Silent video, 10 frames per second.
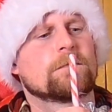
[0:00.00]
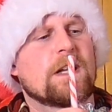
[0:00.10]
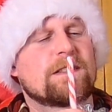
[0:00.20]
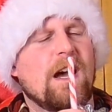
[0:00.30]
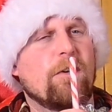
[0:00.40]

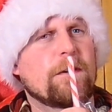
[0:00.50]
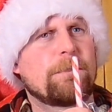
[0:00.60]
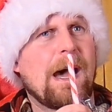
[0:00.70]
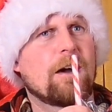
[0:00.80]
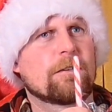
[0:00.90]
It's not
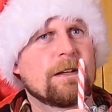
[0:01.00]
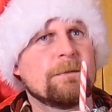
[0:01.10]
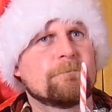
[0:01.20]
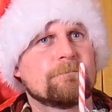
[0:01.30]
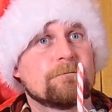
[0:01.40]

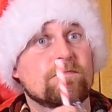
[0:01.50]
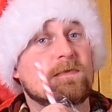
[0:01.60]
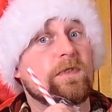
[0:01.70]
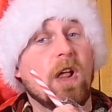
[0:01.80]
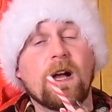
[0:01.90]
overpowering.
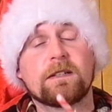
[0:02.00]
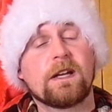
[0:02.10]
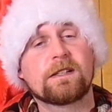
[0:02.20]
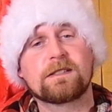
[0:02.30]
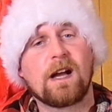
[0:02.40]
Luckily,
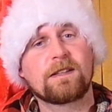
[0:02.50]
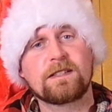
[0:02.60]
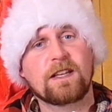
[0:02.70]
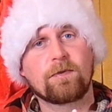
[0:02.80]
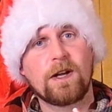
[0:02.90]
it does not
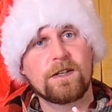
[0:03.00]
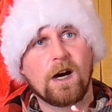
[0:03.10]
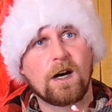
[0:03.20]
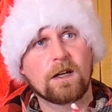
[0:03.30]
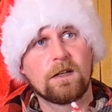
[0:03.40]
taste like wet
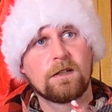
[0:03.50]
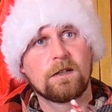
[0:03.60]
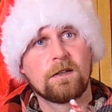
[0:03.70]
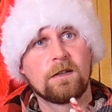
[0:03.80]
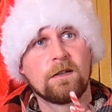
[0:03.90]
dog.
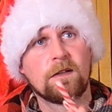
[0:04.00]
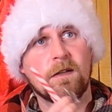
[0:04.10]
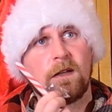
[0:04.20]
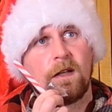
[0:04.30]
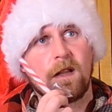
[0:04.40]

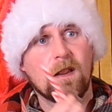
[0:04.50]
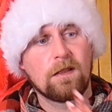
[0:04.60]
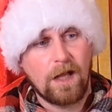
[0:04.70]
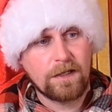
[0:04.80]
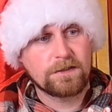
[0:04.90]

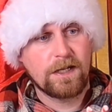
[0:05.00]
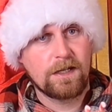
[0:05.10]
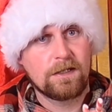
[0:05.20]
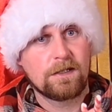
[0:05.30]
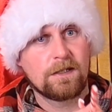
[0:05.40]

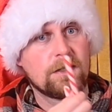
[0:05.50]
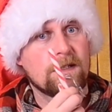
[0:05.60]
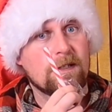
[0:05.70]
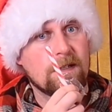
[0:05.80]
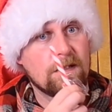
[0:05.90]
Luckily,
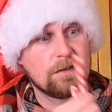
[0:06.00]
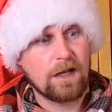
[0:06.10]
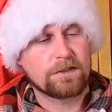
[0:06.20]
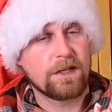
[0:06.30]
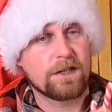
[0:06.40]

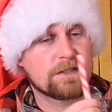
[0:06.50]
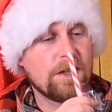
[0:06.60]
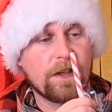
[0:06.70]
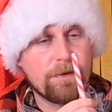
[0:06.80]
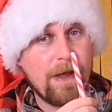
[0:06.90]
luckily, this is
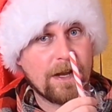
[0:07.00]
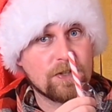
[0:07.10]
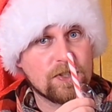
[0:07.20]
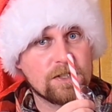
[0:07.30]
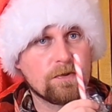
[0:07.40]
not the mac and
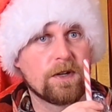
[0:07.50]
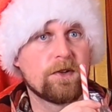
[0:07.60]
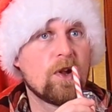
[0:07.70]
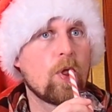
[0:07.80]
cheese one.